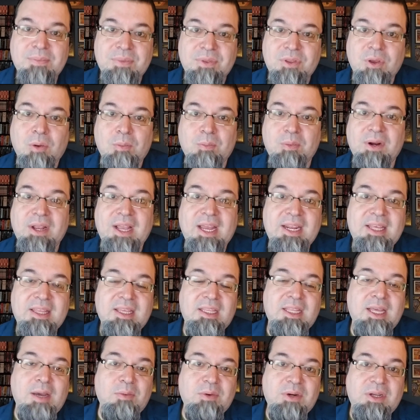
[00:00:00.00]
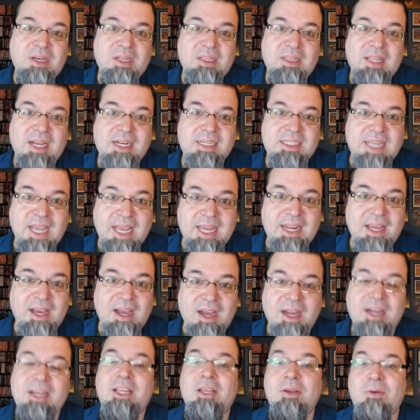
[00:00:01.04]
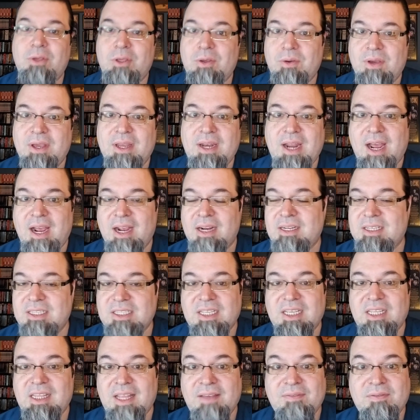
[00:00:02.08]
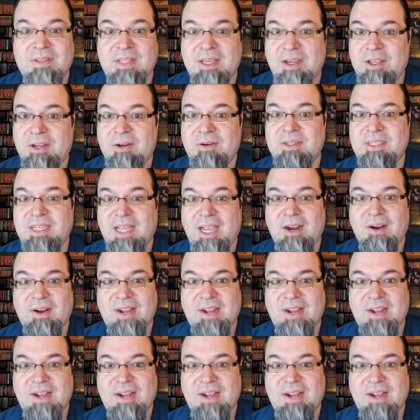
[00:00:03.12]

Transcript: Don't bring anything that would collect data on you. You can honestly live without your entire